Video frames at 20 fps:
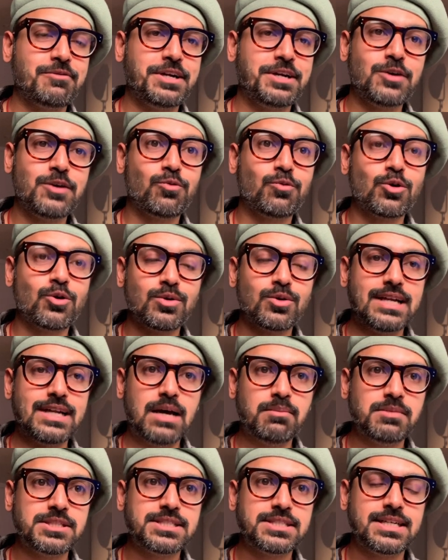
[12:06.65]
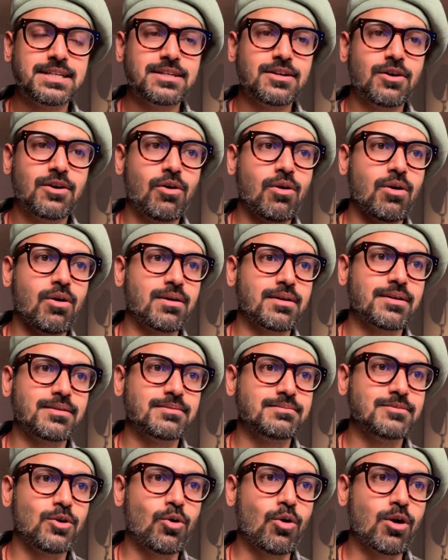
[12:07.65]
didn't want to damage it
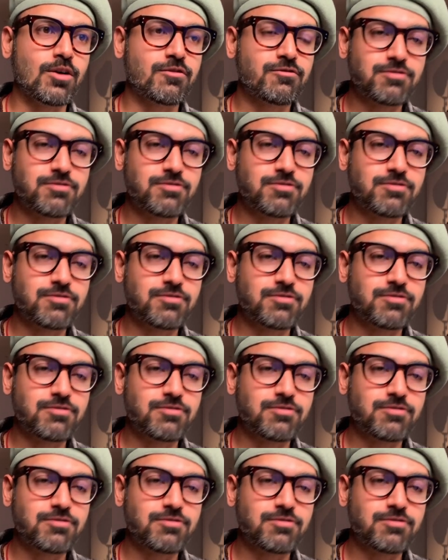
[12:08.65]
or